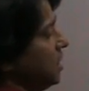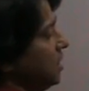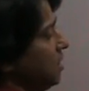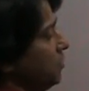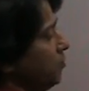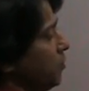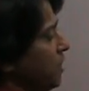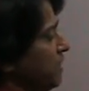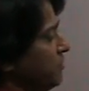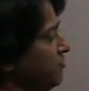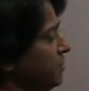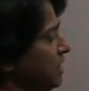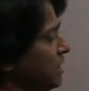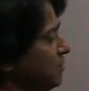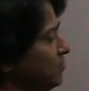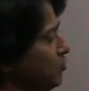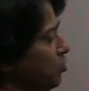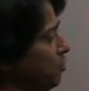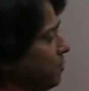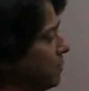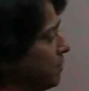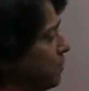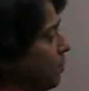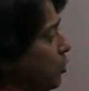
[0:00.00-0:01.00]
When we
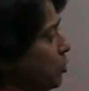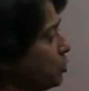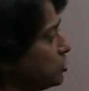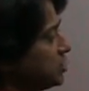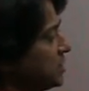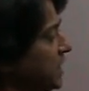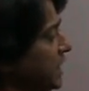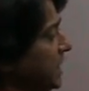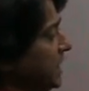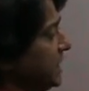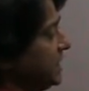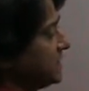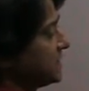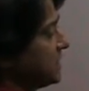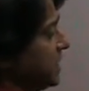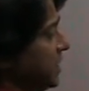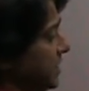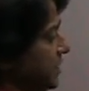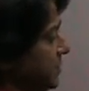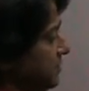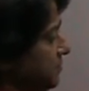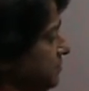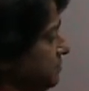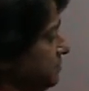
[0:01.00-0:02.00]
remove proportionality
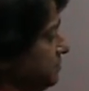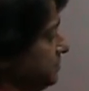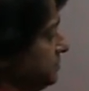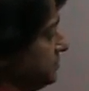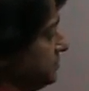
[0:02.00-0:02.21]
sign,